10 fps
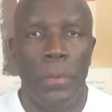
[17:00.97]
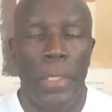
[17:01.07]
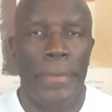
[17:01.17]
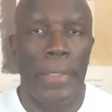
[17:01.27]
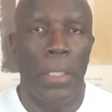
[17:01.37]

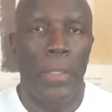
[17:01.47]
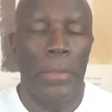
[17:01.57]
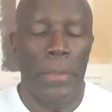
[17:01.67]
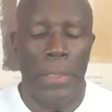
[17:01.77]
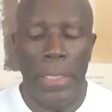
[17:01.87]
and they are
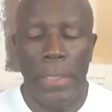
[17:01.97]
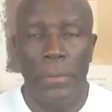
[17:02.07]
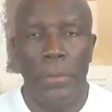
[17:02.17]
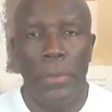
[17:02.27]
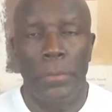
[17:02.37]

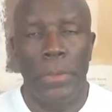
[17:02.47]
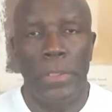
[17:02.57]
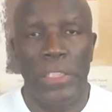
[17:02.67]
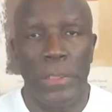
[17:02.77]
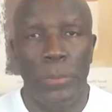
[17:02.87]
inclined to
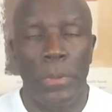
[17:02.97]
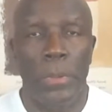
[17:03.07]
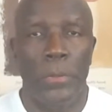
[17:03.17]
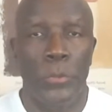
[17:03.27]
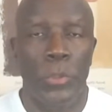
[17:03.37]
keep it to